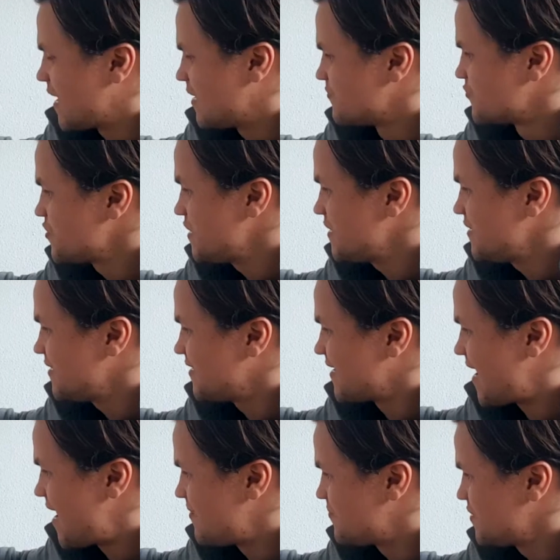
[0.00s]
I'm really
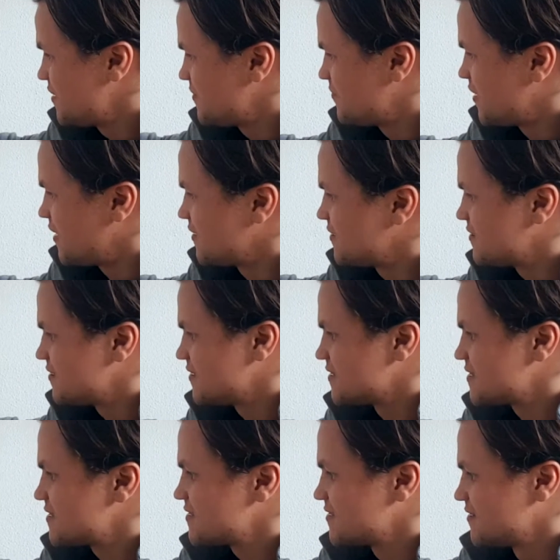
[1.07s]
happy about
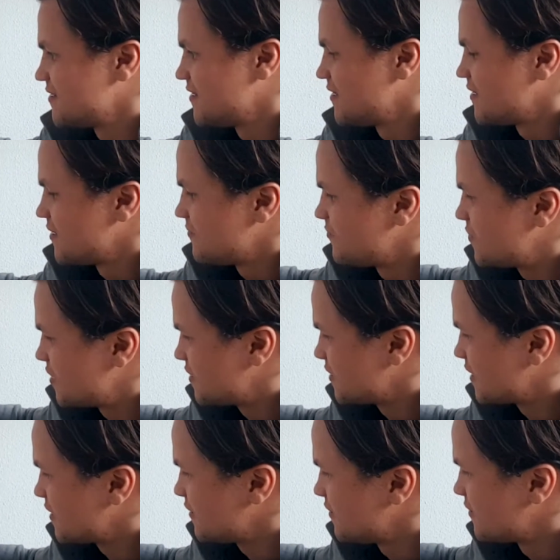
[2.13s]
this
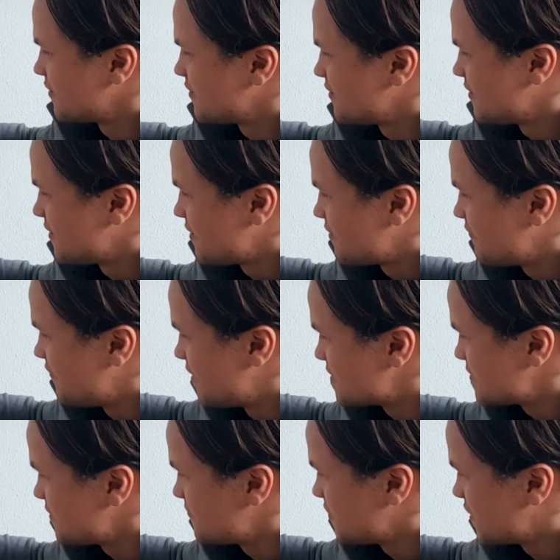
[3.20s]
particular
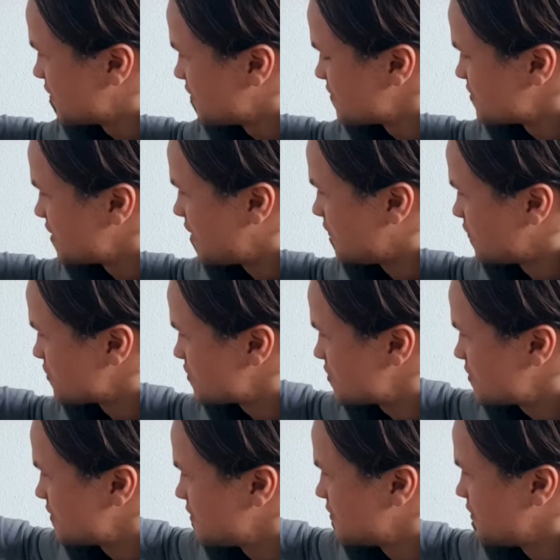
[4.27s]
vessel because I
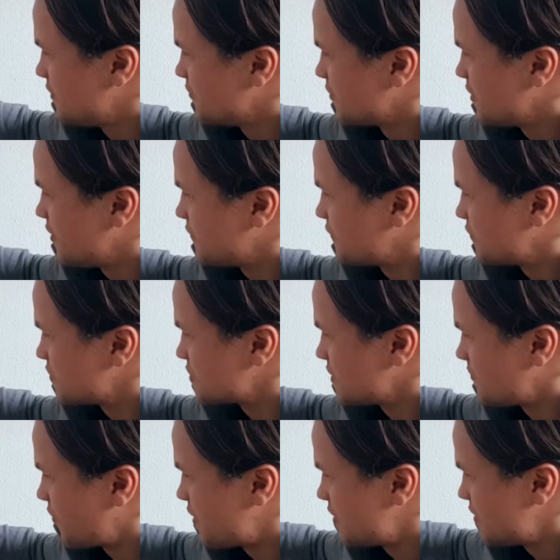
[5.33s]
was in the lookout for
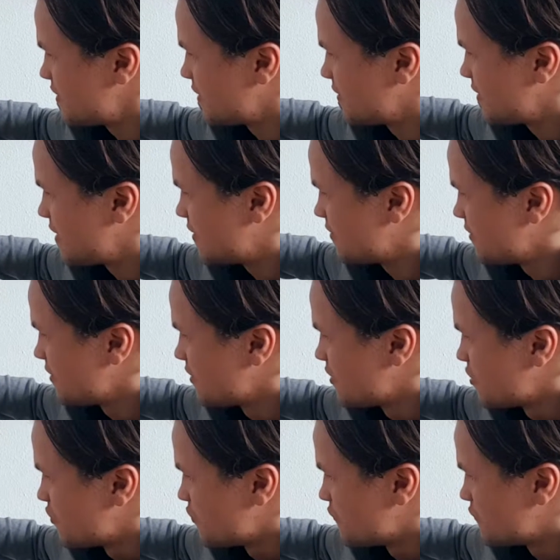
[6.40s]
something like that
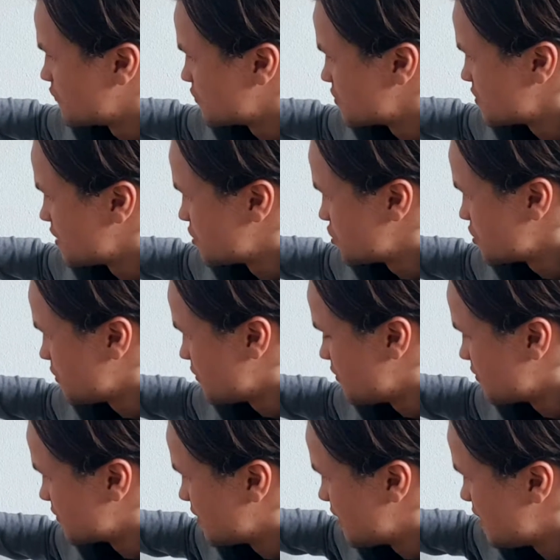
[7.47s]
for such a
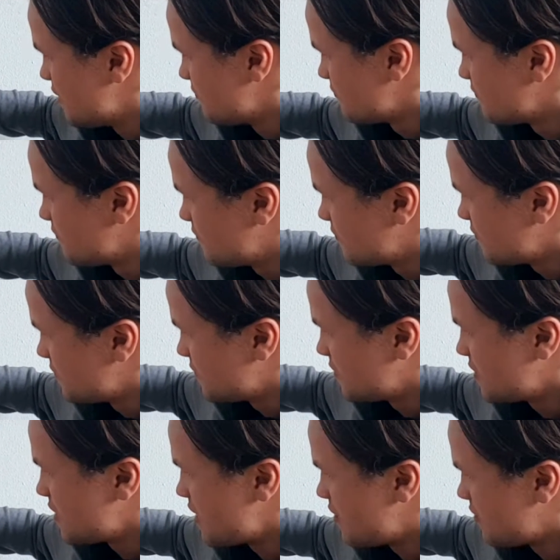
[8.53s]
long time.
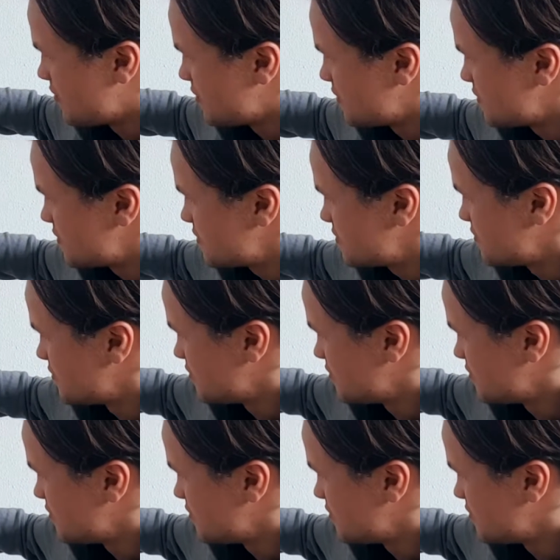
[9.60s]
Now it's